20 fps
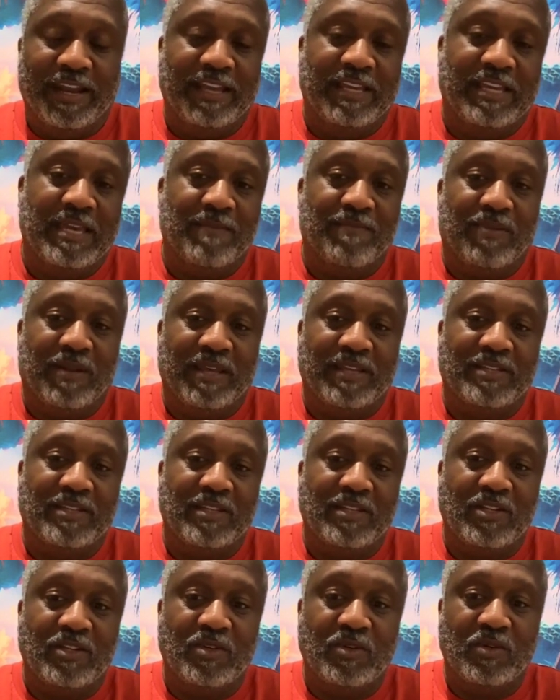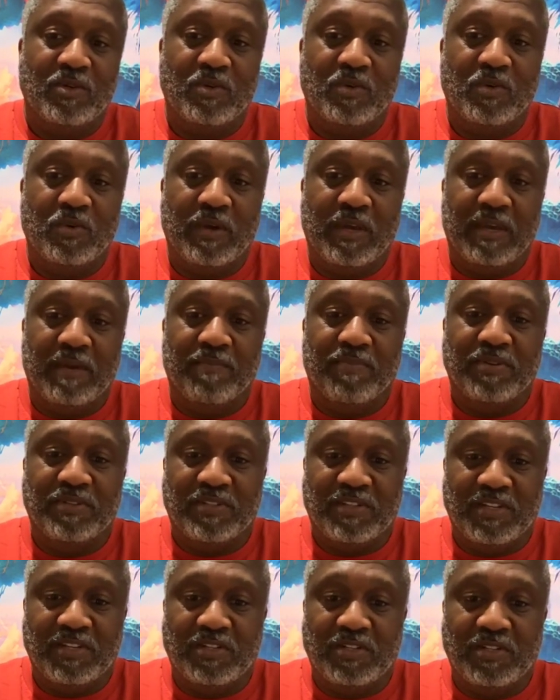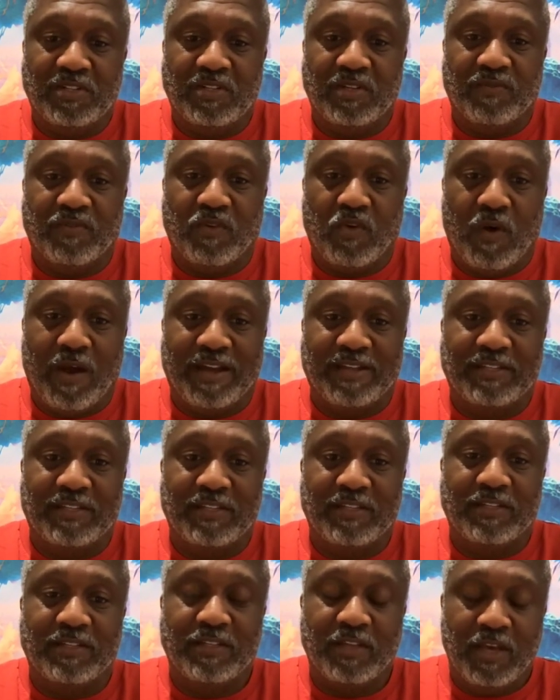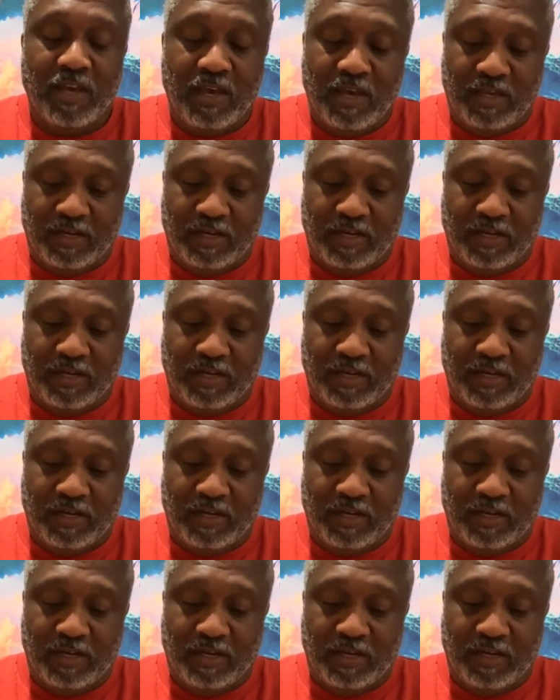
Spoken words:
and they keep placing you in positions of crisis,